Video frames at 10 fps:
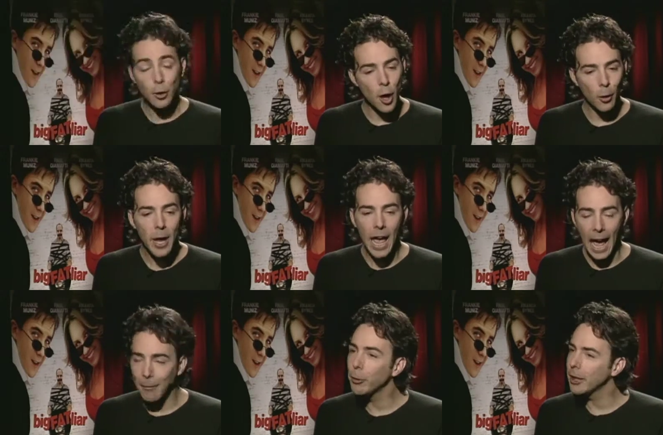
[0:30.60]
Speaker 1: No,
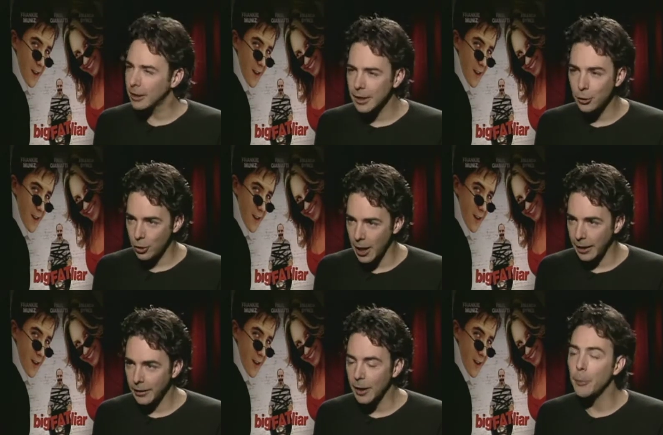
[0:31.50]
every
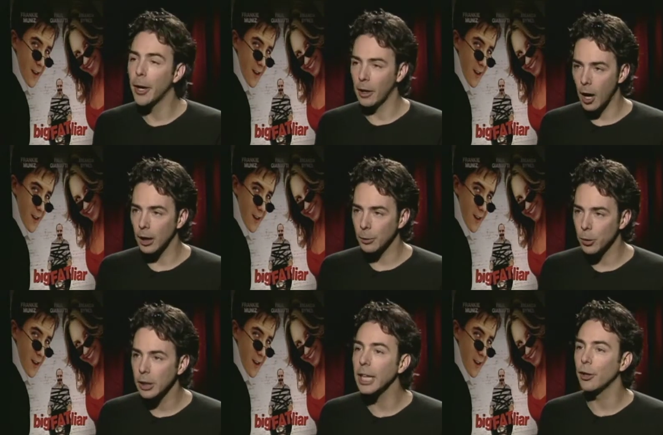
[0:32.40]
cliche about
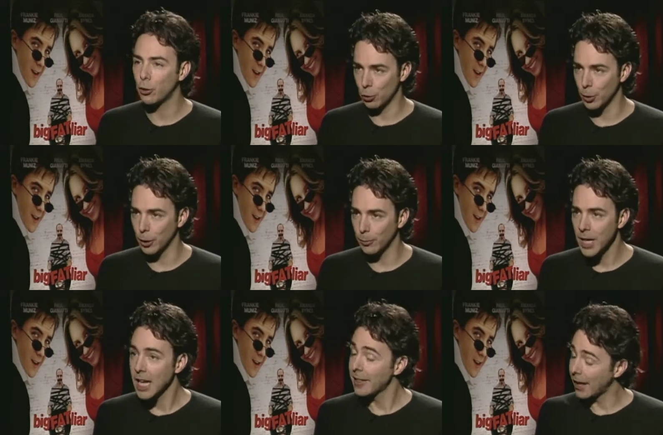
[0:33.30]
Hollywood is true.
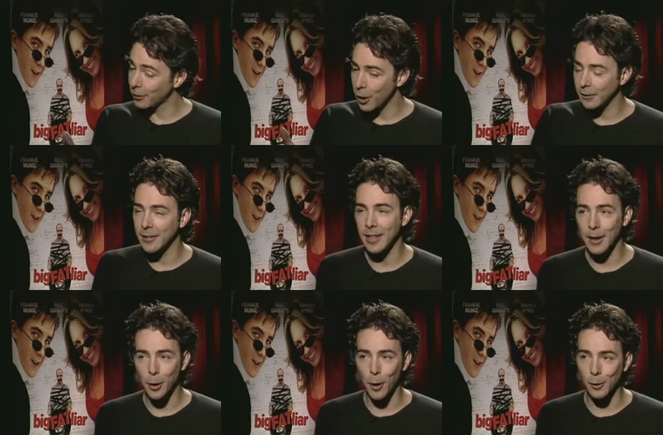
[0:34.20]
That's not to say
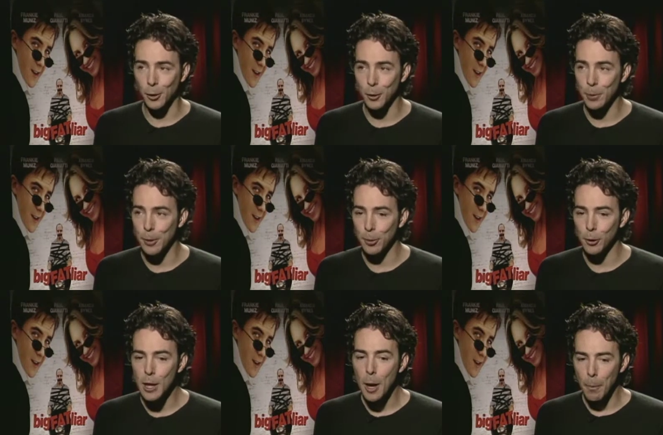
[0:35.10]
there aren't good people,
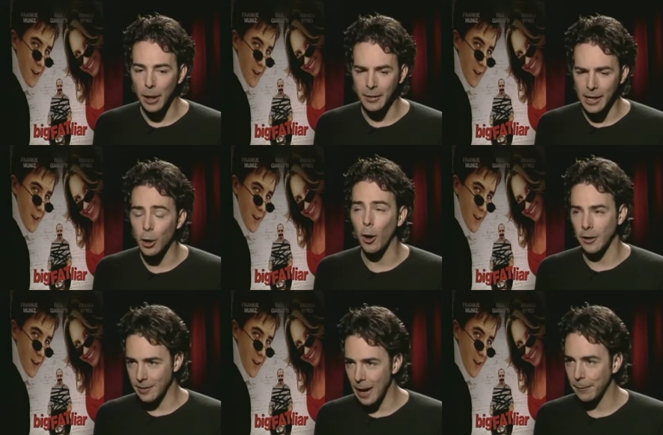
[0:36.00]
but there are
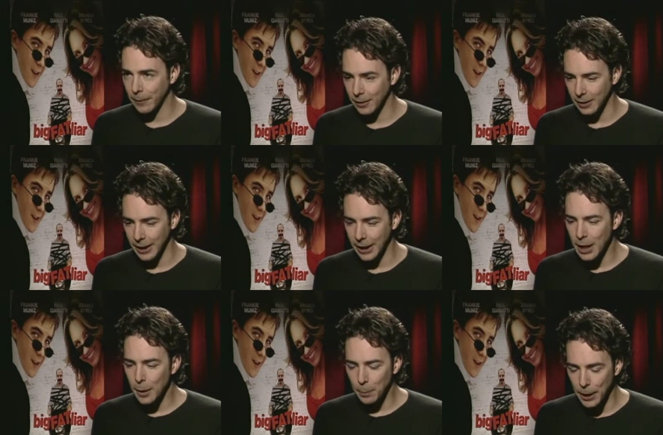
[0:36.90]
definitely
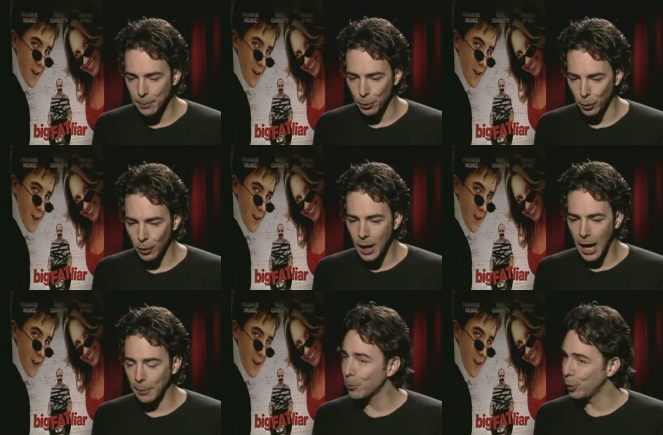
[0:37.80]
people
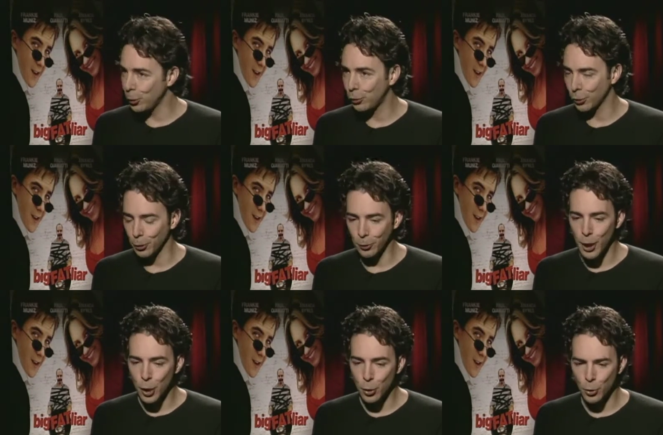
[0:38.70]
and producers
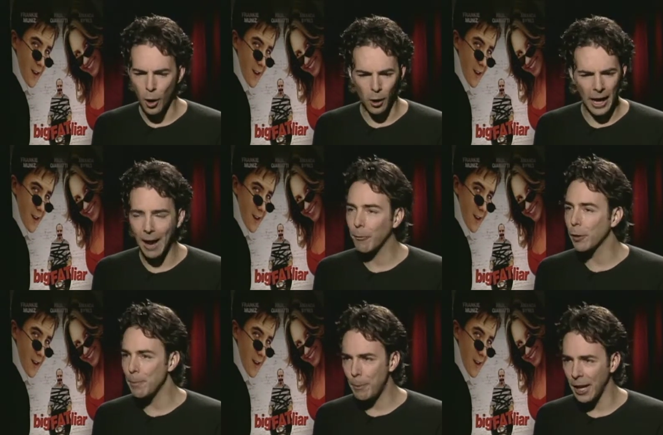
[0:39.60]
who are every
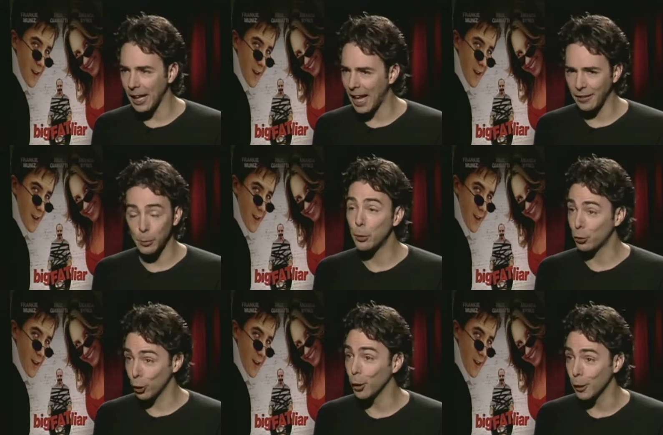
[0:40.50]
bit as
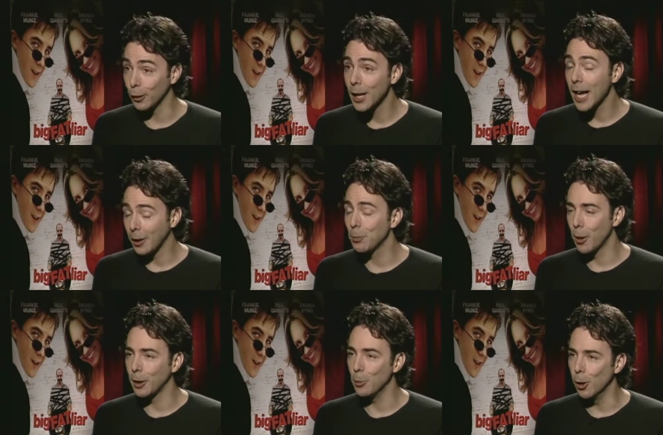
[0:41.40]
absurd as
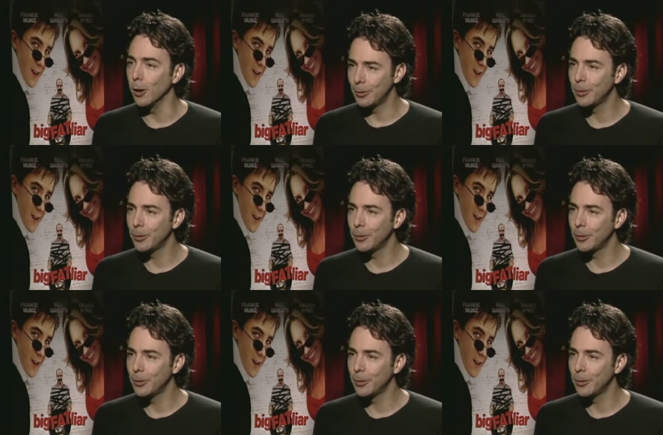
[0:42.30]
Marty Wolf.